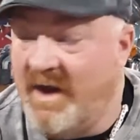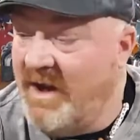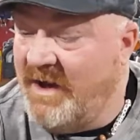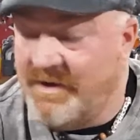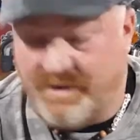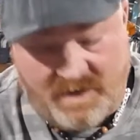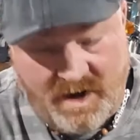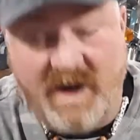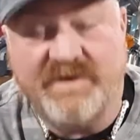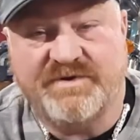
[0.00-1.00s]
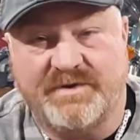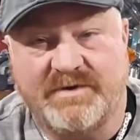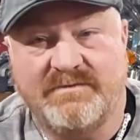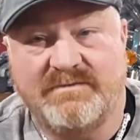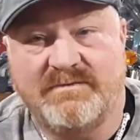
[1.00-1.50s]
You're a huckster.
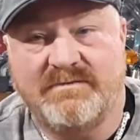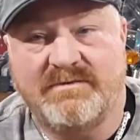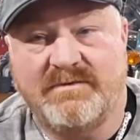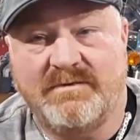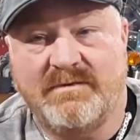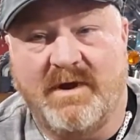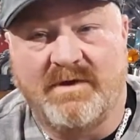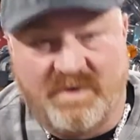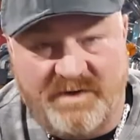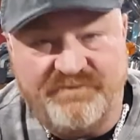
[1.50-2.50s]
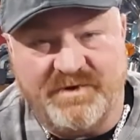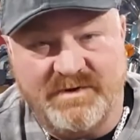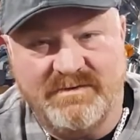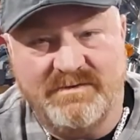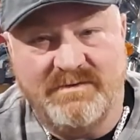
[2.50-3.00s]
A grifter.
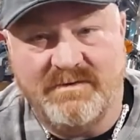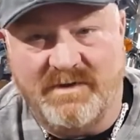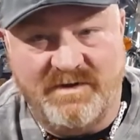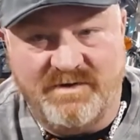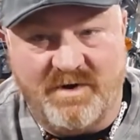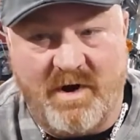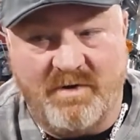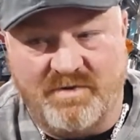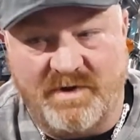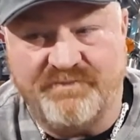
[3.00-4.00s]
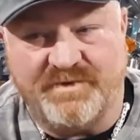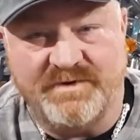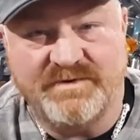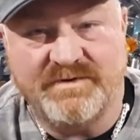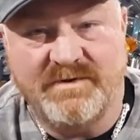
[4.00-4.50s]
They're all grifters.
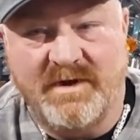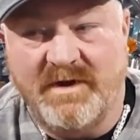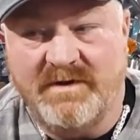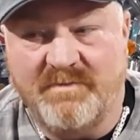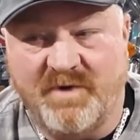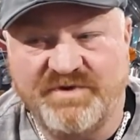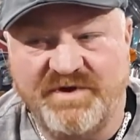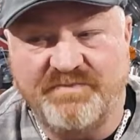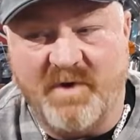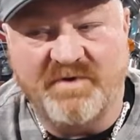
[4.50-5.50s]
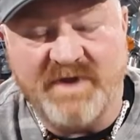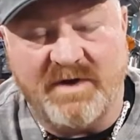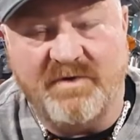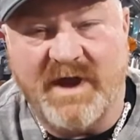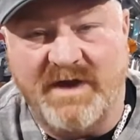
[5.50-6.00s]
Most of these
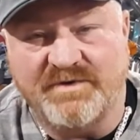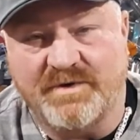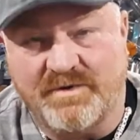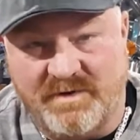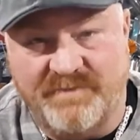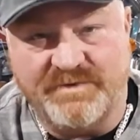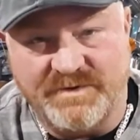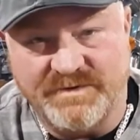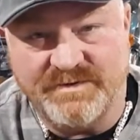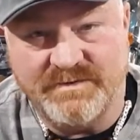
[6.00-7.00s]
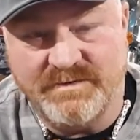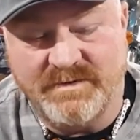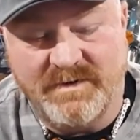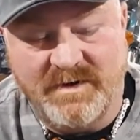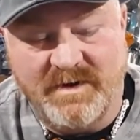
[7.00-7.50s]
motorcycle guys are grifters.
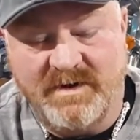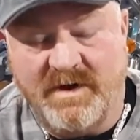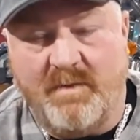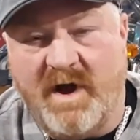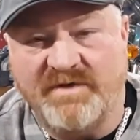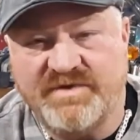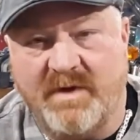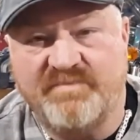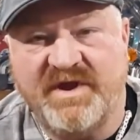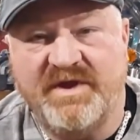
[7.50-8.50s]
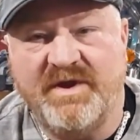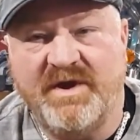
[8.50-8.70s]
They want something